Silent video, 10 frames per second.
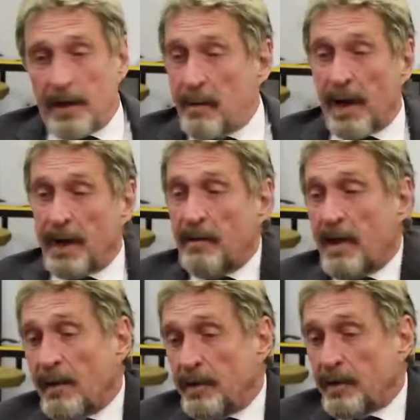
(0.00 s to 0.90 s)
You might
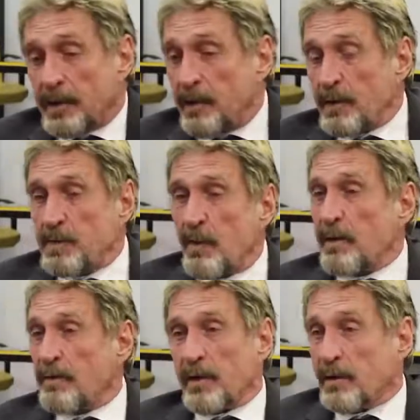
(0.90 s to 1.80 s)
even have your
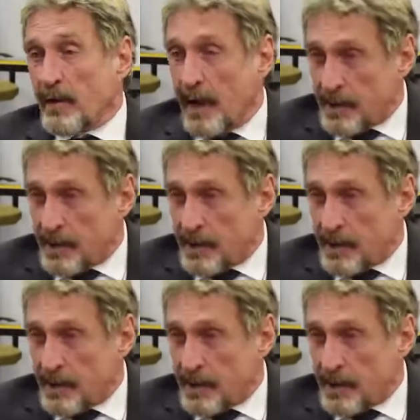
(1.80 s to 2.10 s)
smartphone